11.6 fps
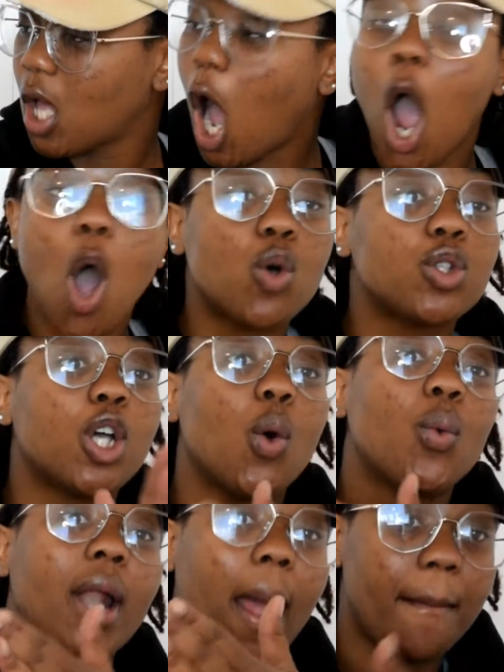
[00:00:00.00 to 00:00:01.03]
Oh, so
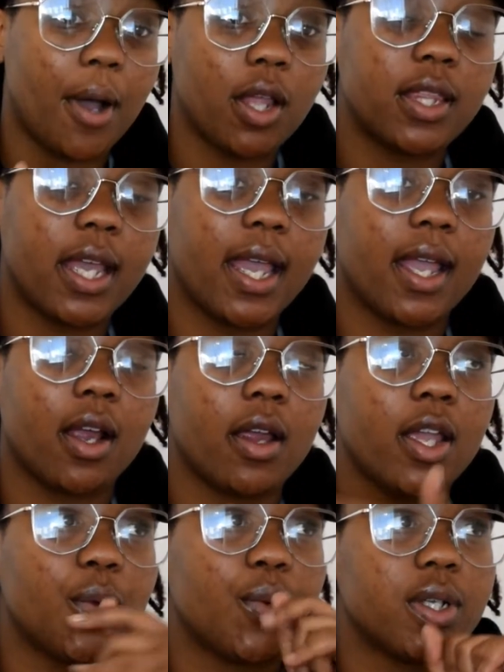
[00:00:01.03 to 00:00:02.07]
when I bought the hair,
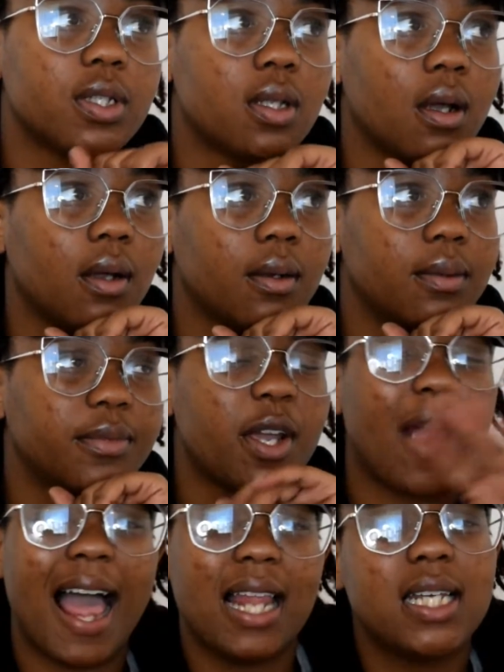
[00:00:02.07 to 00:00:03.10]
it was,
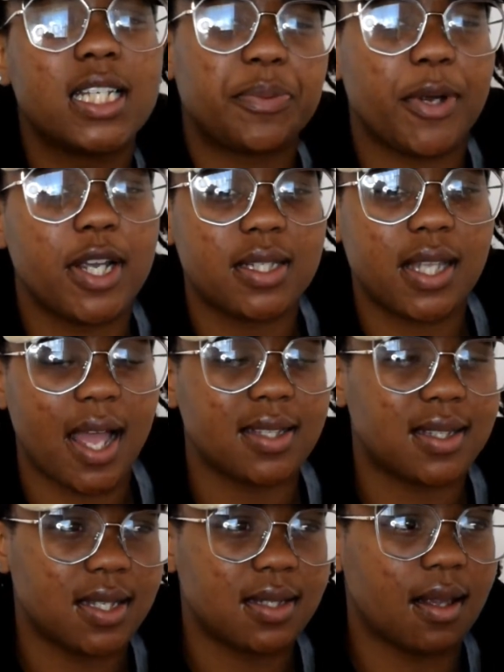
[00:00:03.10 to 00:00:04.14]
the AliExpress has
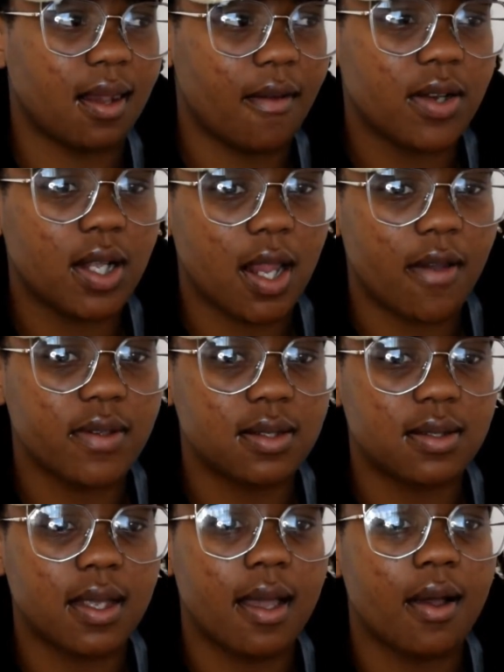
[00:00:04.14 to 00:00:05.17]
this 11/11
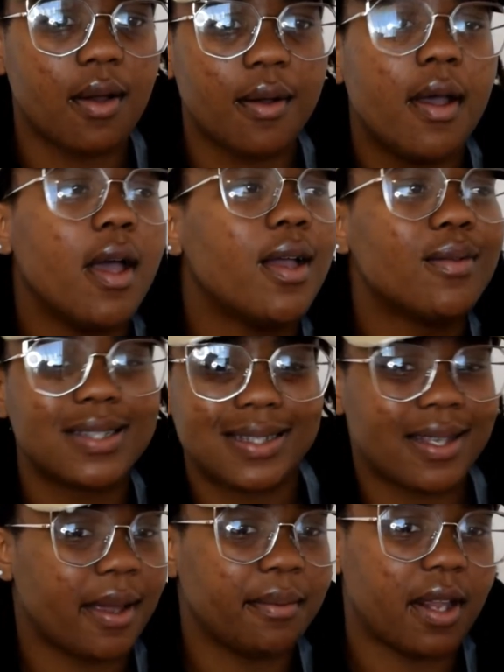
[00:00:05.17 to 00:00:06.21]
sale. It was the
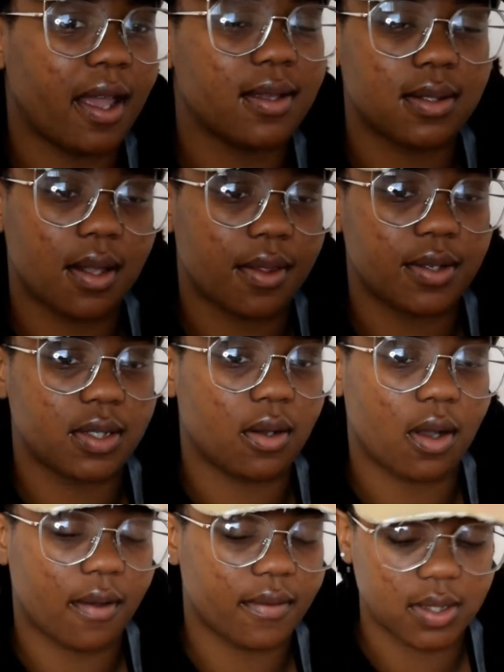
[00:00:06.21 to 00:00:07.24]
same day as the other sale,
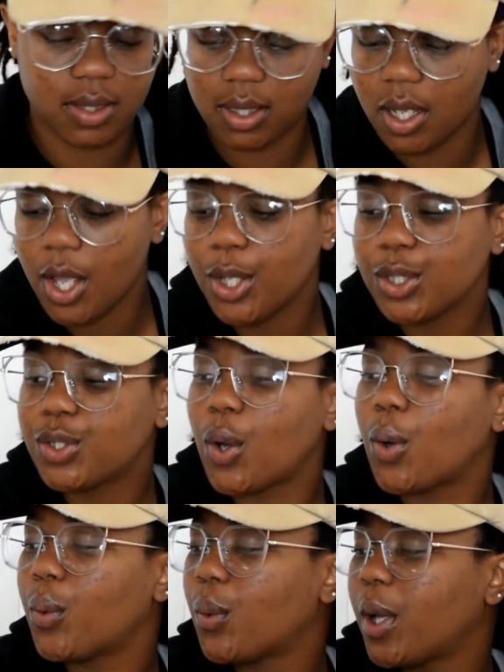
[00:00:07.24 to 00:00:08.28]
obviously.
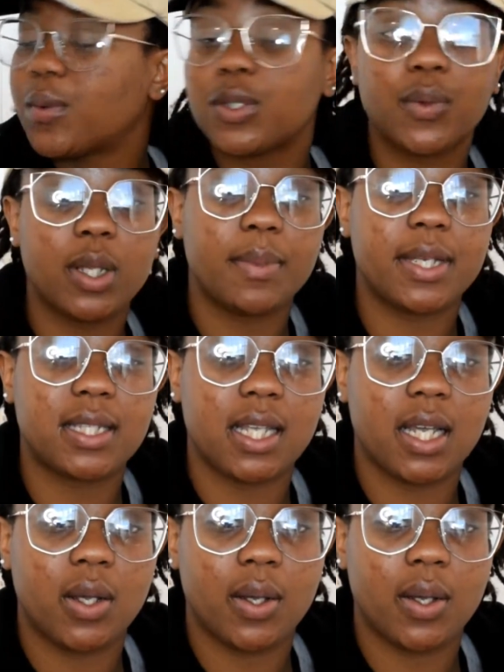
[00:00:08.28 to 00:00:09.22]
So it was a really big sale.